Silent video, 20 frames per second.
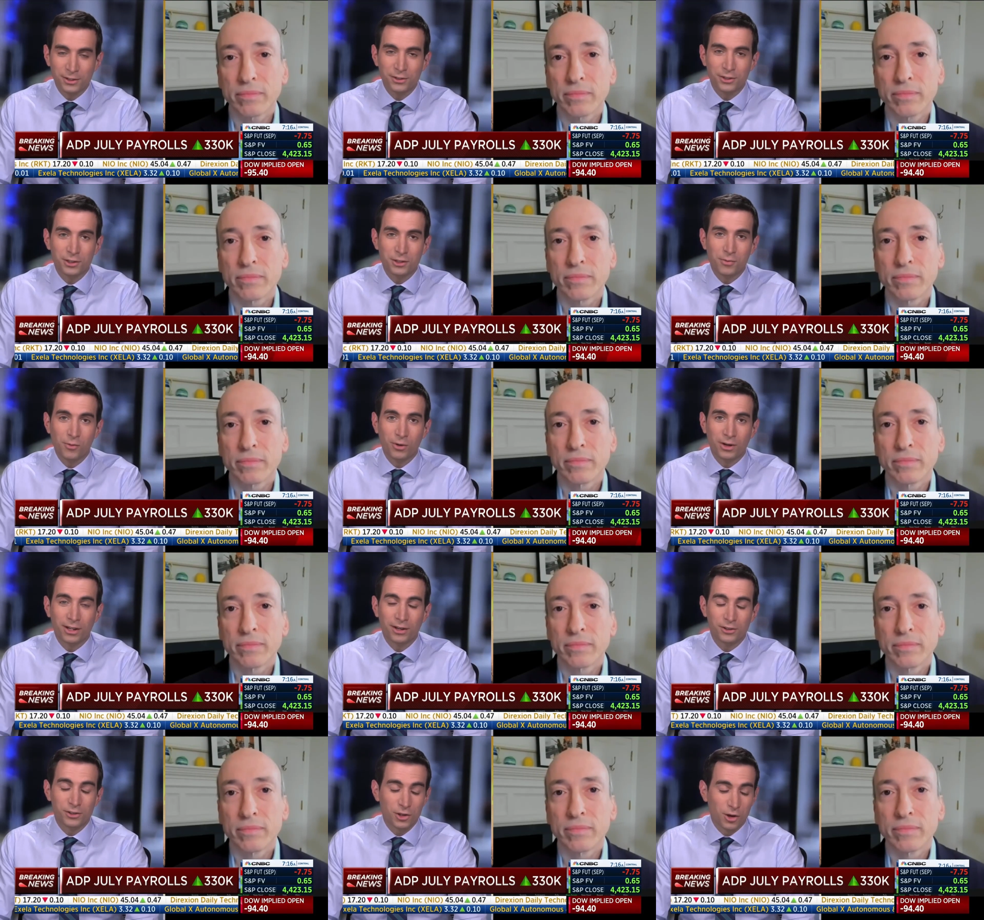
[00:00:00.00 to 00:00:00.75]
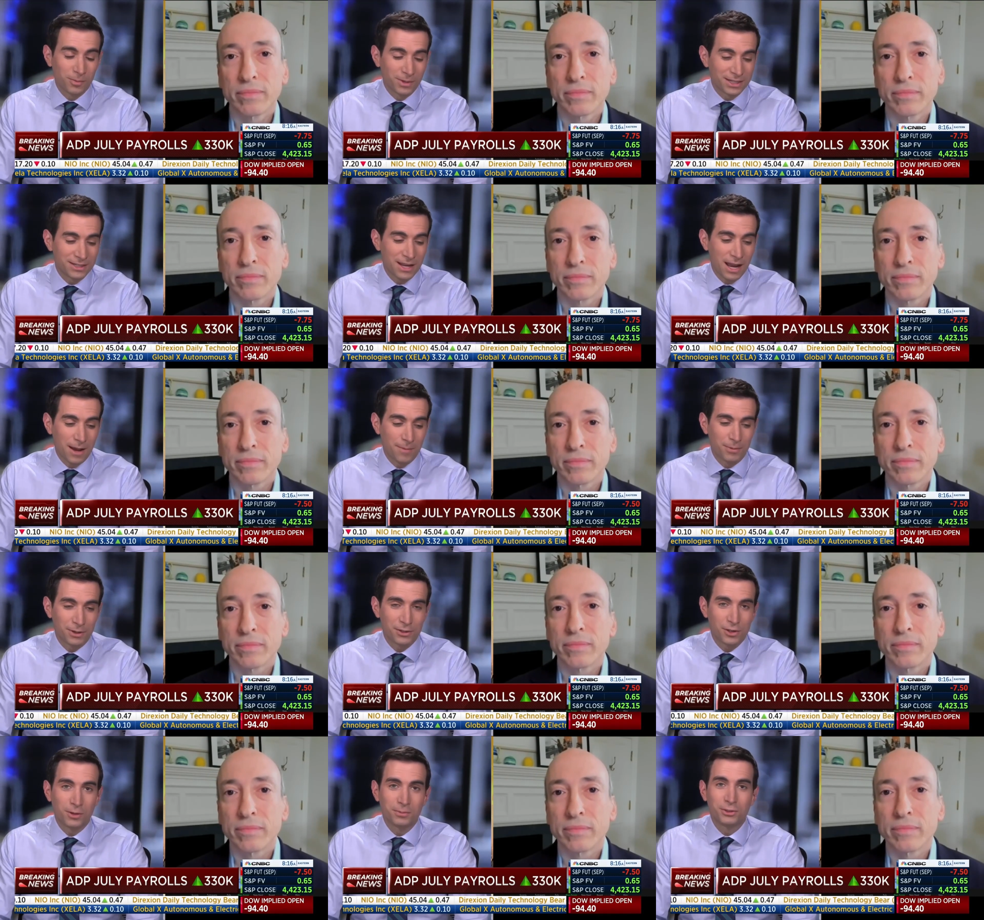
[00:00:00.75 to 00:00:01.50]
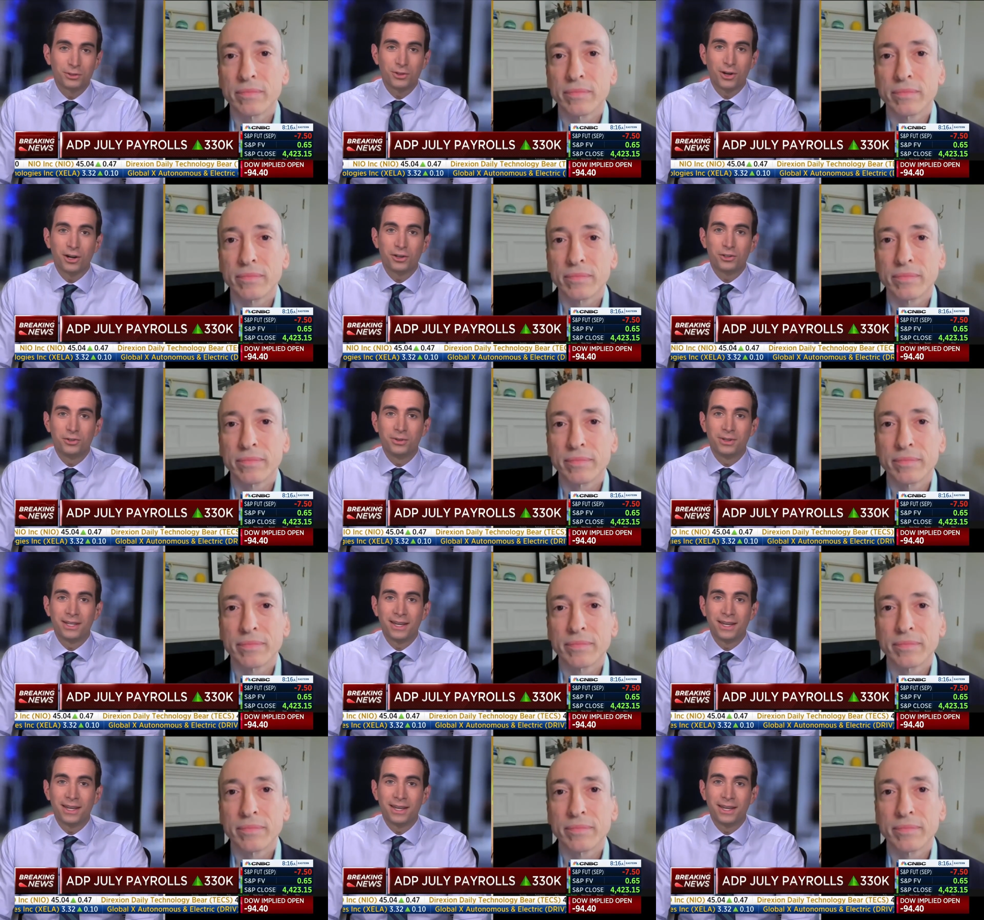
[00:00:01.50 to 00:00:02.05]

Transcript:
Speaker 1: us this morning on so many topics. Hope to talk to you